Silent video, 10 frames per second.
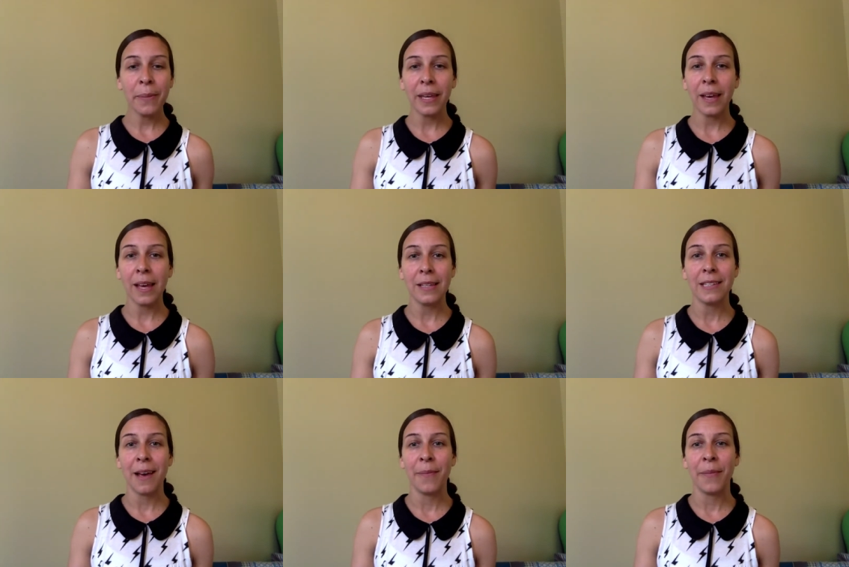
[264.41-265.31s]
because
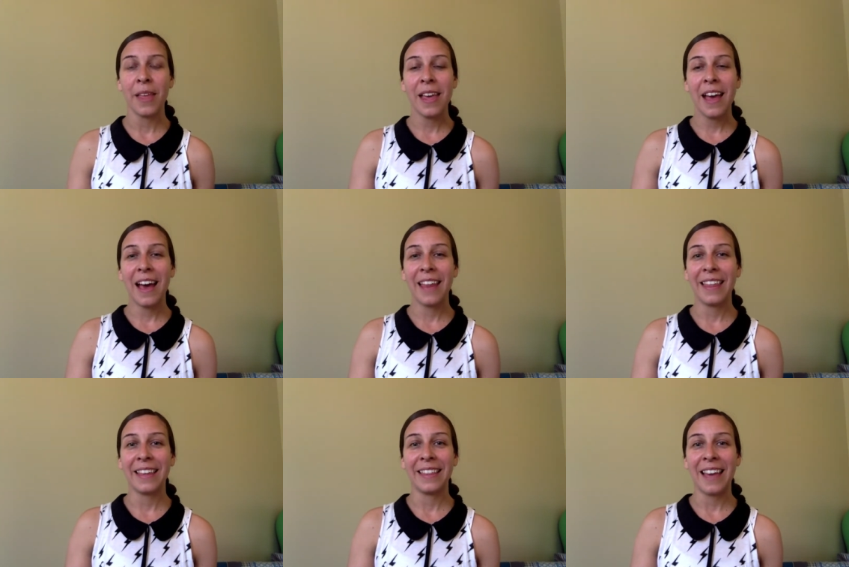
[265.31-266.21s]
I
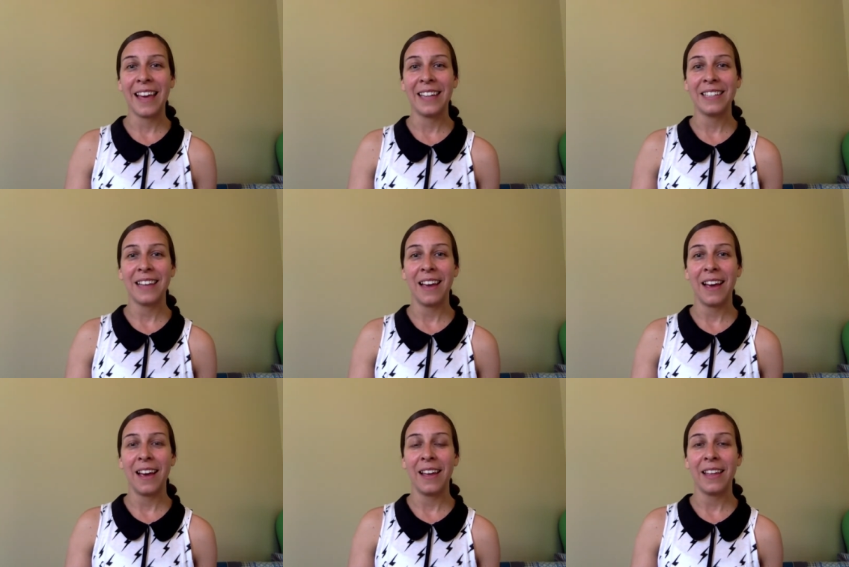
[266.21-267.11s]
think that
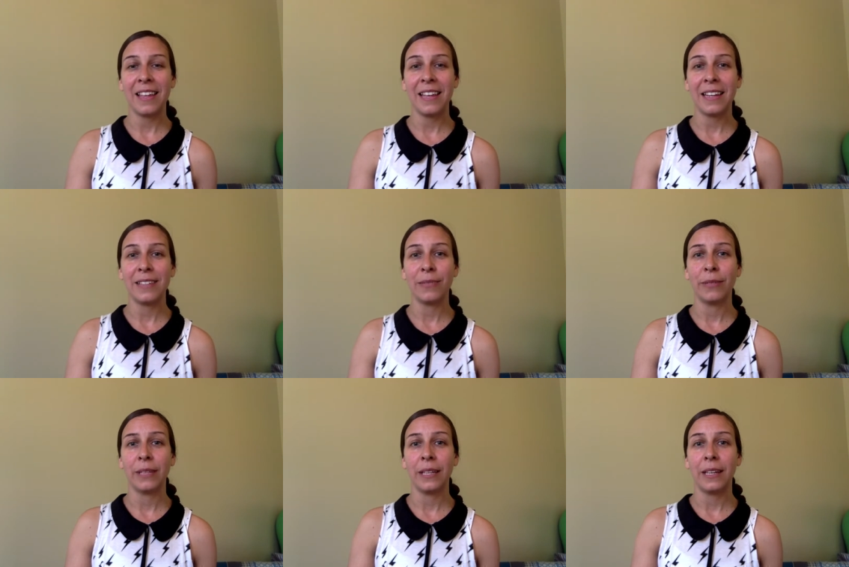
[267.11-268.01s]
it is a
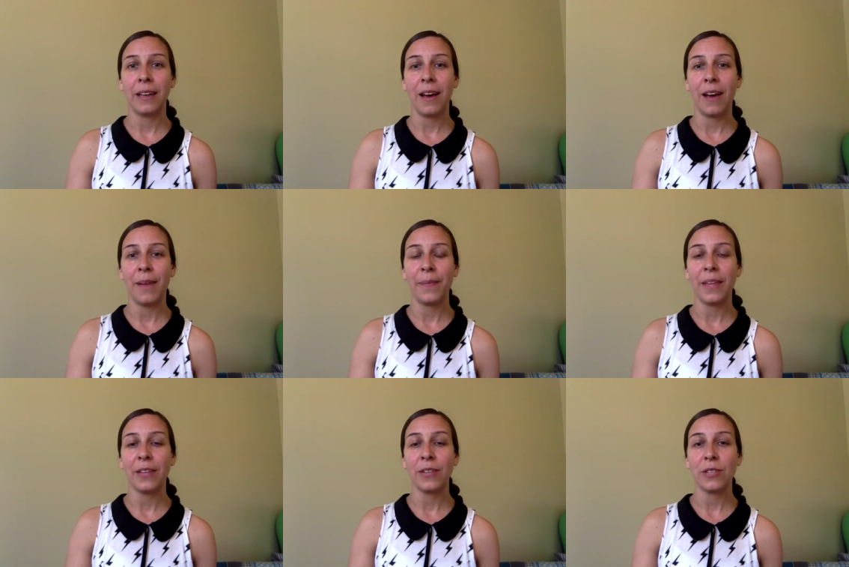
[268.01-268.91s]
really
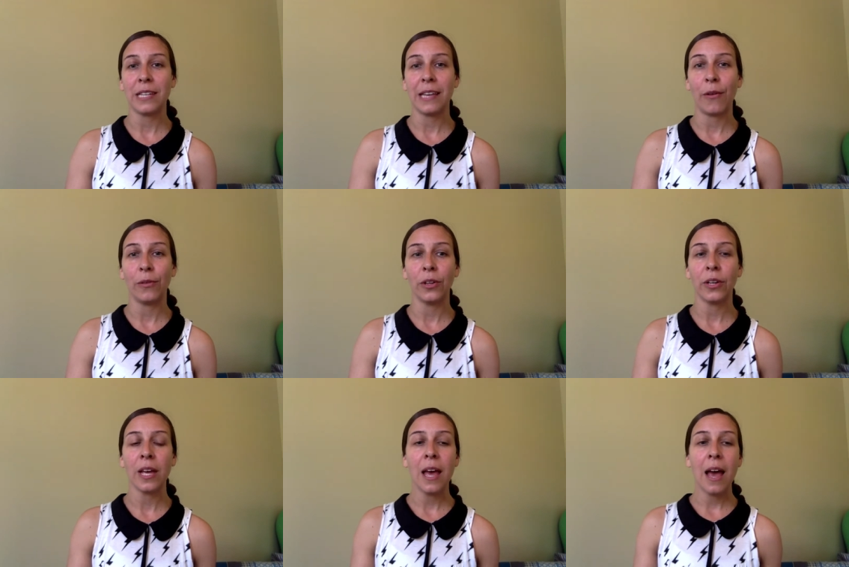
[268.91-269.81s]
interesting
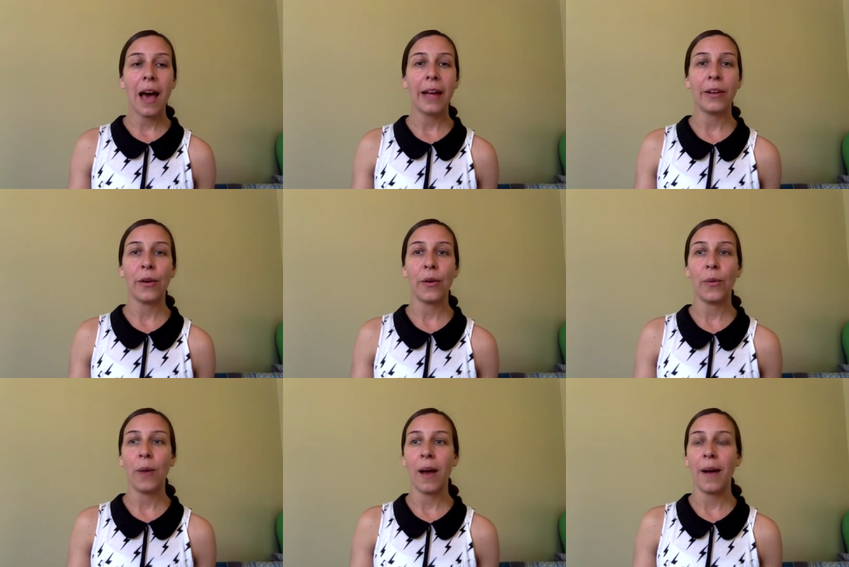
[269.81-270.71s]
outlook. I
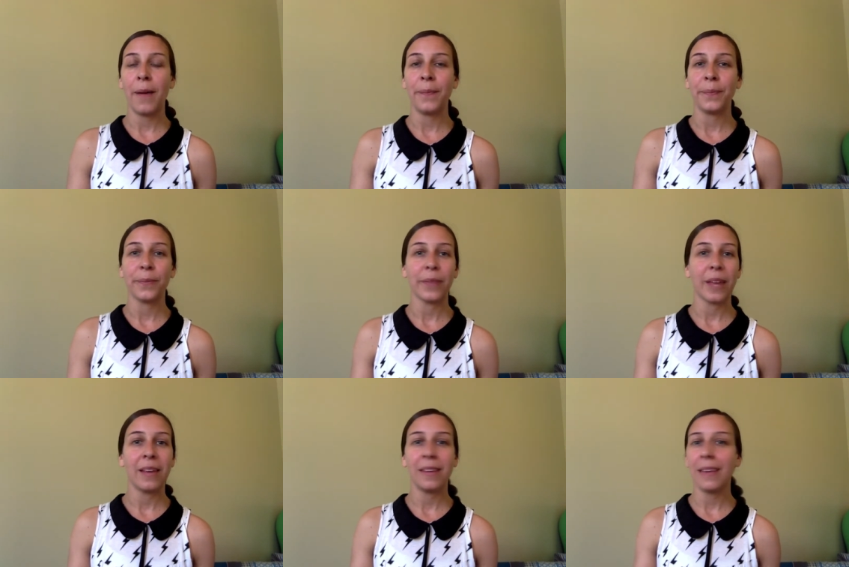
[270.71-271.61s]
know,
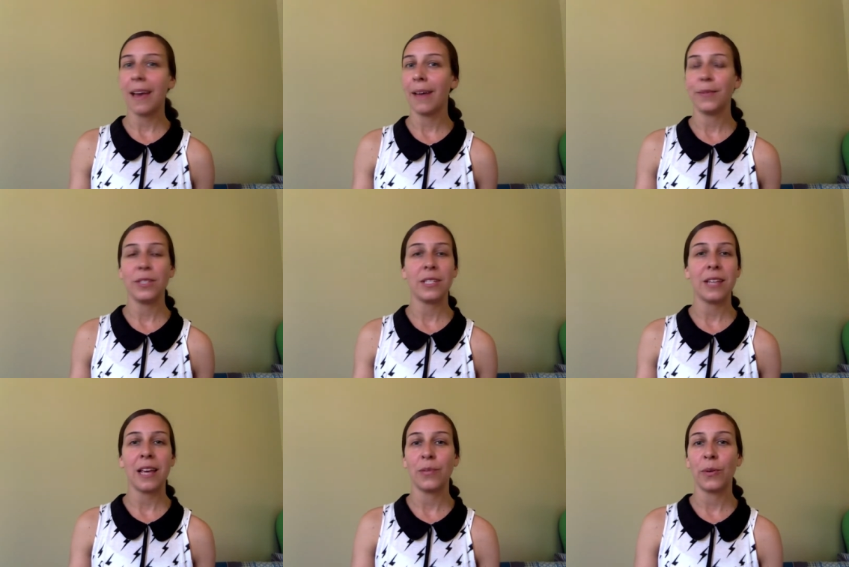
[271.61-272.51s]
just
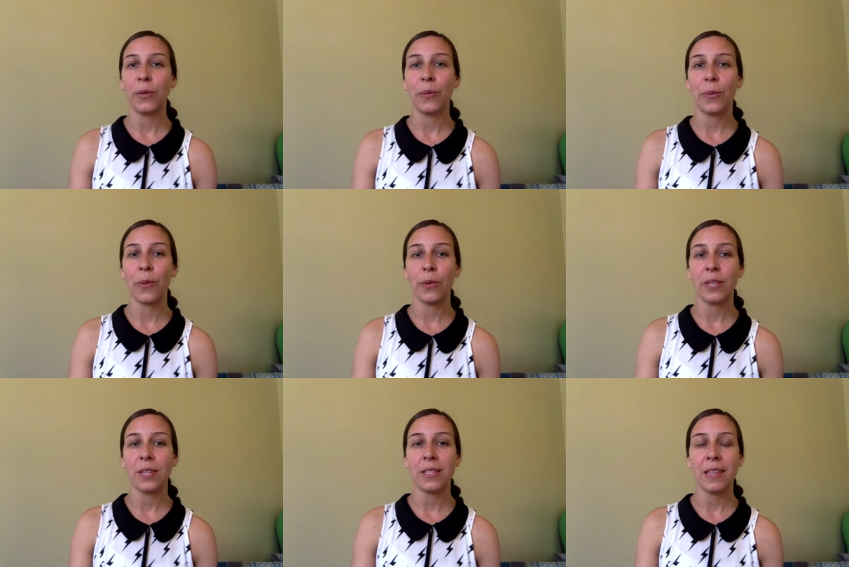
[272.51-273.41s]
as we're
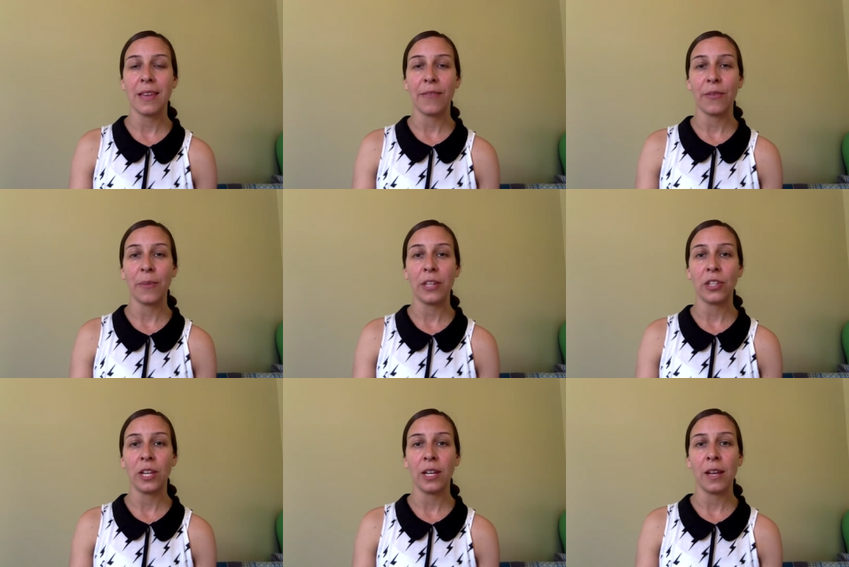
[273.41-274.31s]
processing the
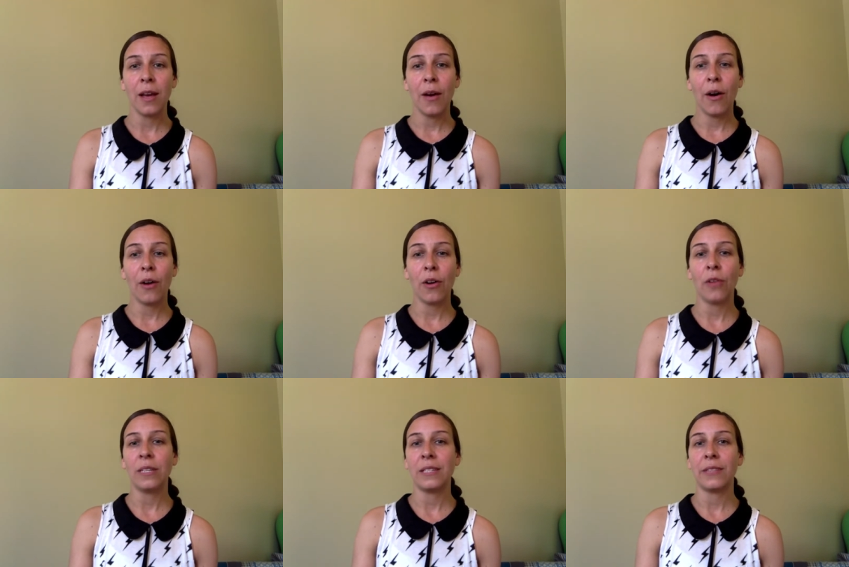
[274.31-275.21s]
information on
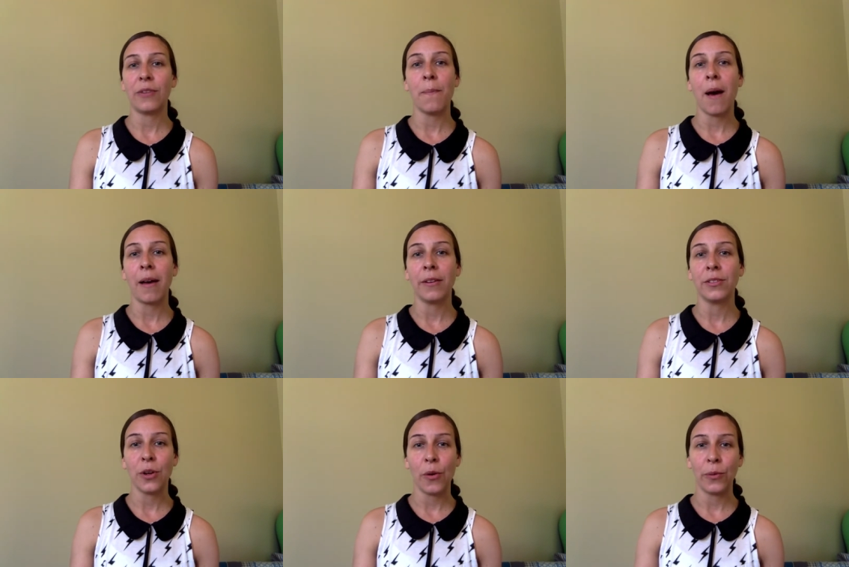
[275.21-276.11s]
all these different
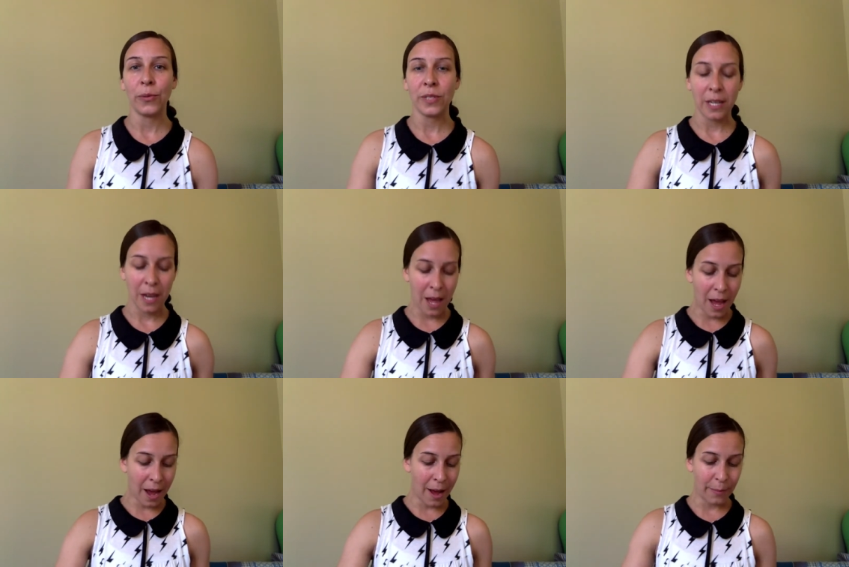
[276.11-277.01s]
milestones, and
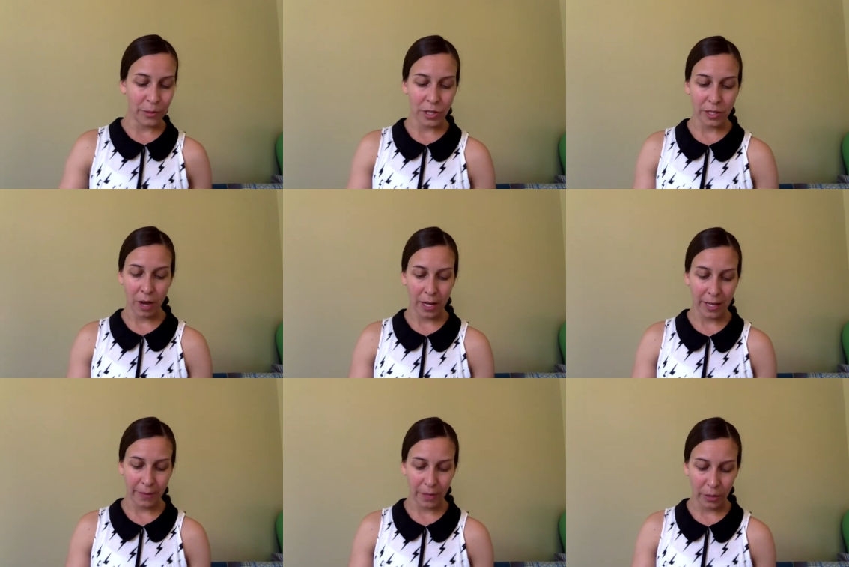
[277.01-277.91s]
she's got
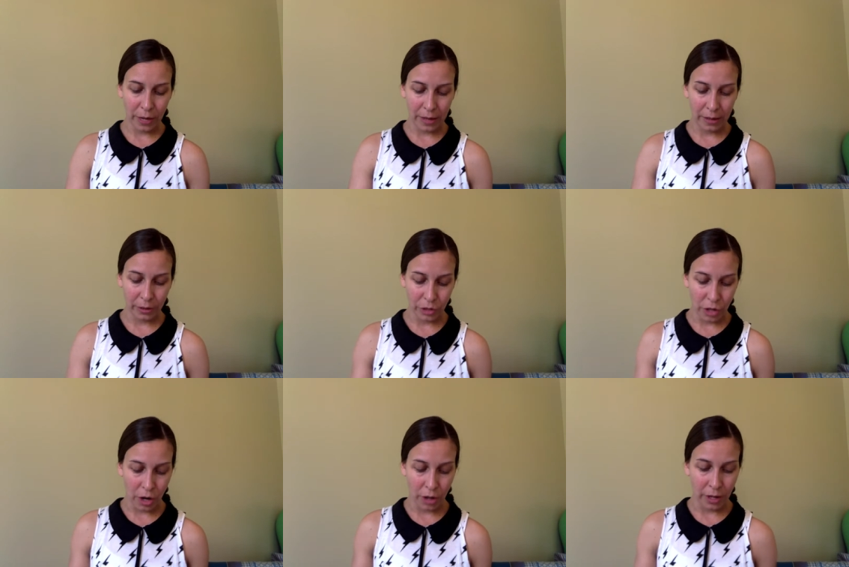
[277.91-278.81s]
even a great little
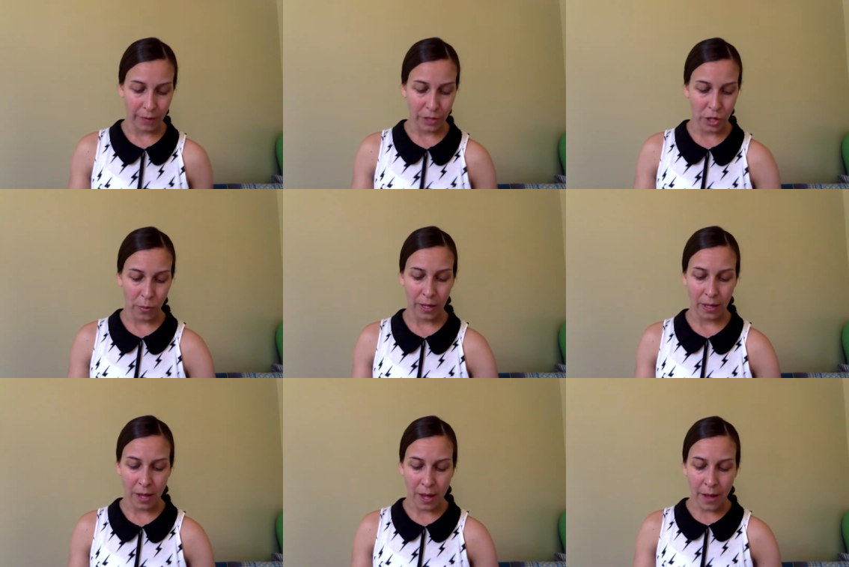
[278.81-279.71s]
chart of showing